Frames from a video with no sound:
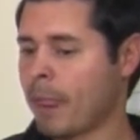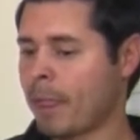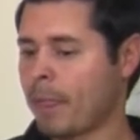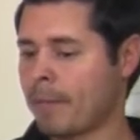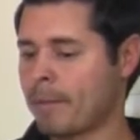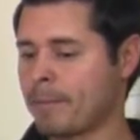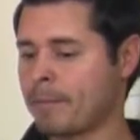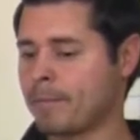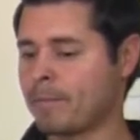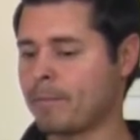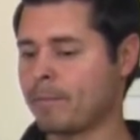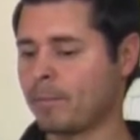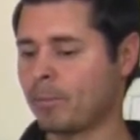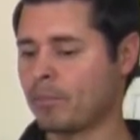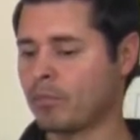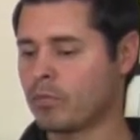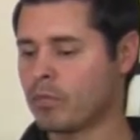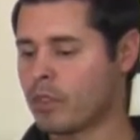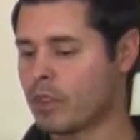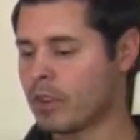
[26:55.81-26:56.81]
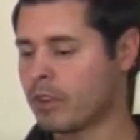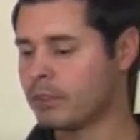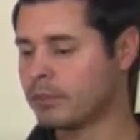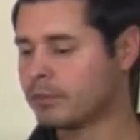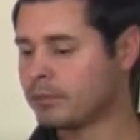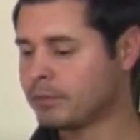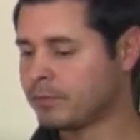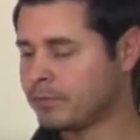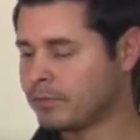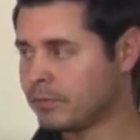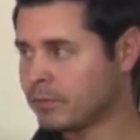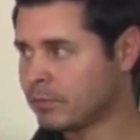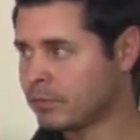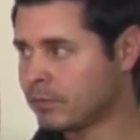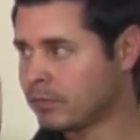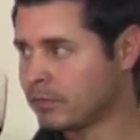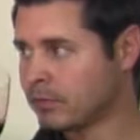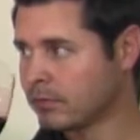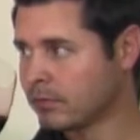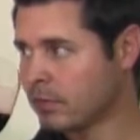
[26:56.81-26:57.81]

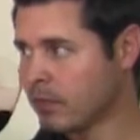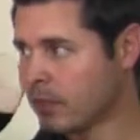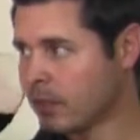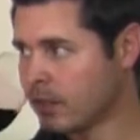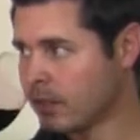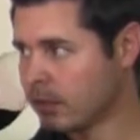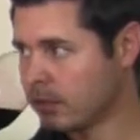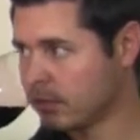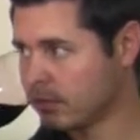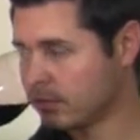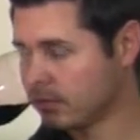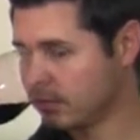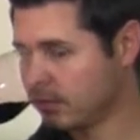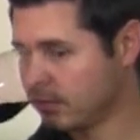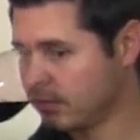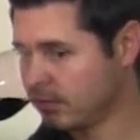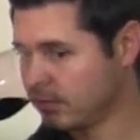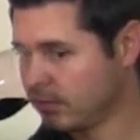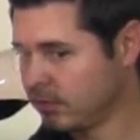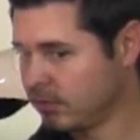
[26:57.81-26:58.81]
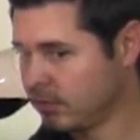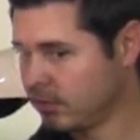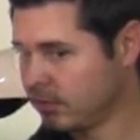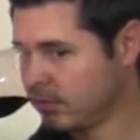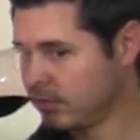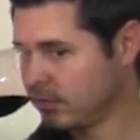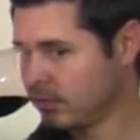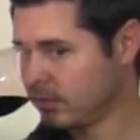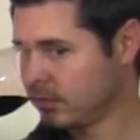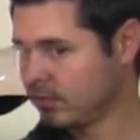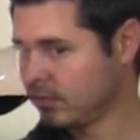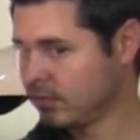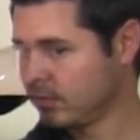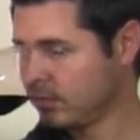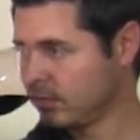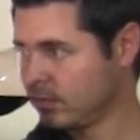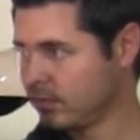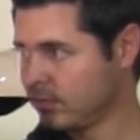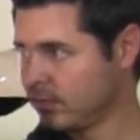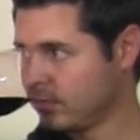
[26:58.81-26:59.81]

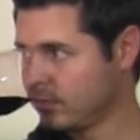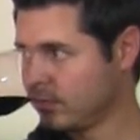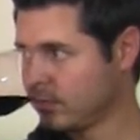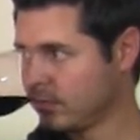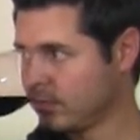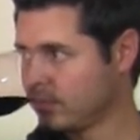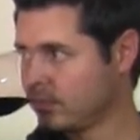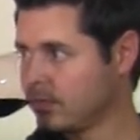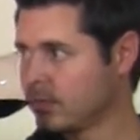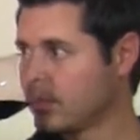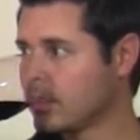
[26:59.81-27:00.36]
No words are spoken by the person on screen.